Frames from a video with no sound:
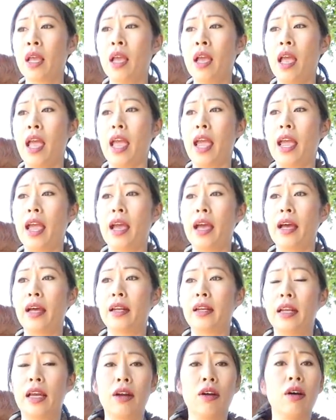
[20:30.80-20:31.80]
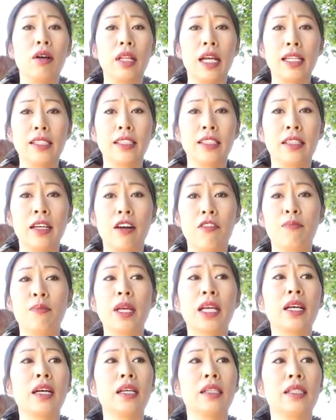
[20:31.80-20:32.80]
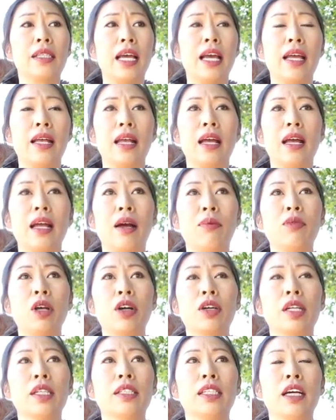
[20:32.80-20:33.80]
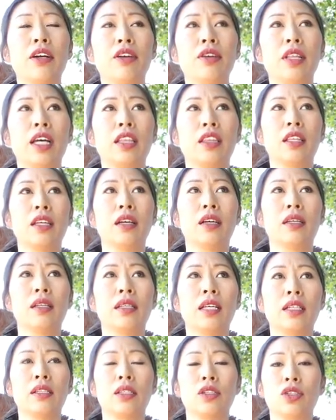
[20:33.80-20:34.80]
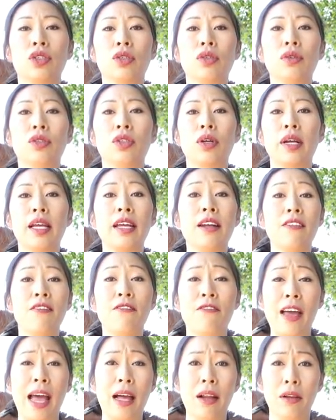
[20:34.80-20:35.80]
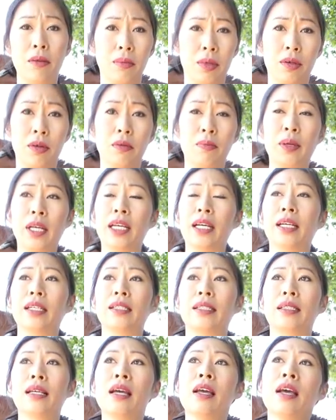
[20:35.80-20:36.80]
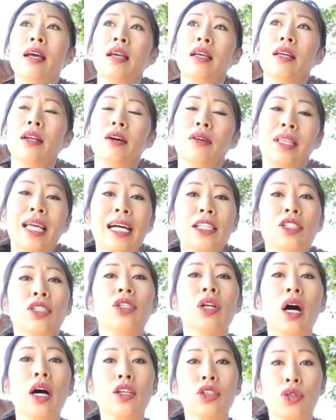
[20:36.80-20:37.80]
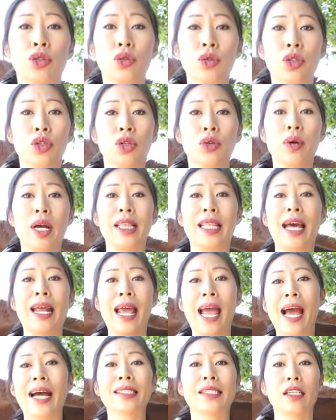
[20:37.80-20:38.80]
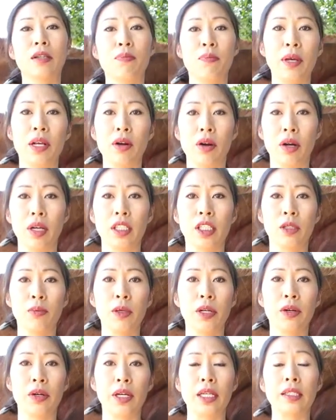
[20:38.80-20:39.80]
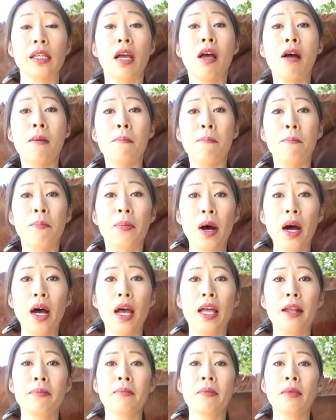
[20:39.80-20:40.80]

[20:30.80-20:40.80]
and all that stuff, because I'm not going to tell you that the scoots are infallible, because, you know, that's not true, and that hasn't been our experience. But